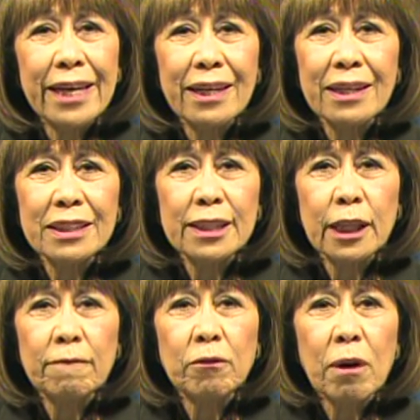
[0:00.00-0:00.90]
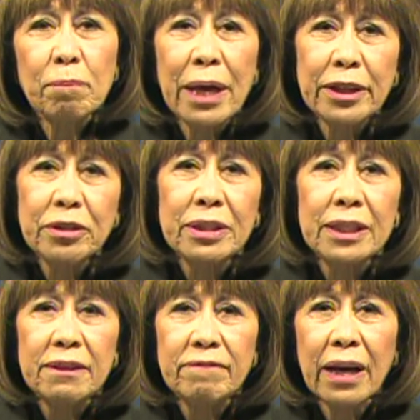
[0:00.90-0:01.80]
LLC, for a plan
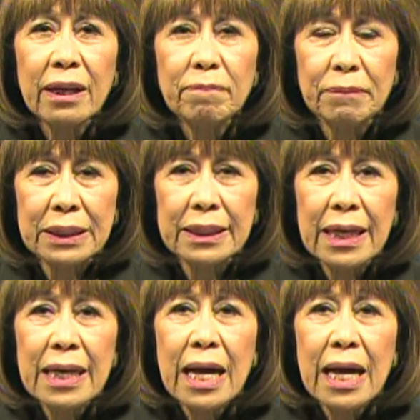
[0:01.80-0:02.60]
unit development